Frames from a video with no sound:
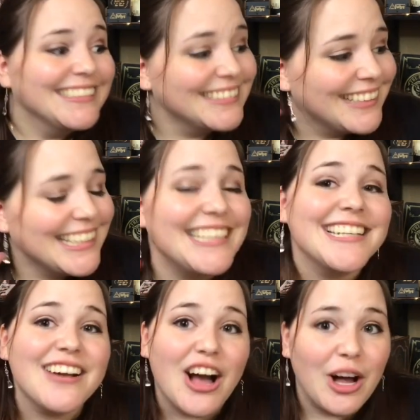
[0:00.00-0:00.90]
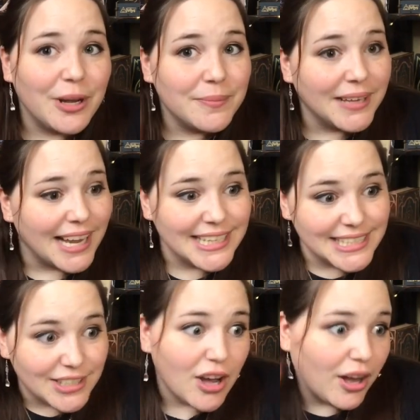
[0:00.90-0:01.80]
I need to calm, I
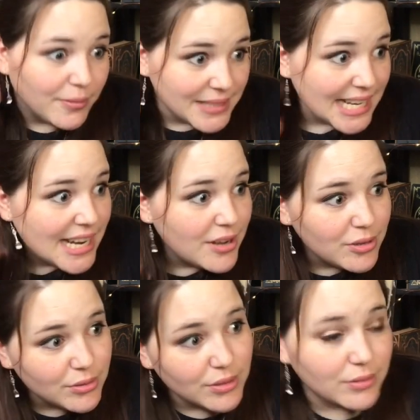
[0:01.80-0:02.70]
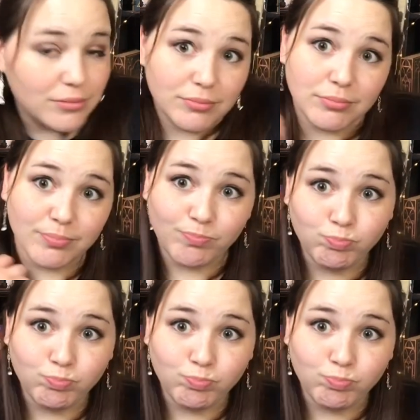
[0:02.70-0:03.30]
need to calm down.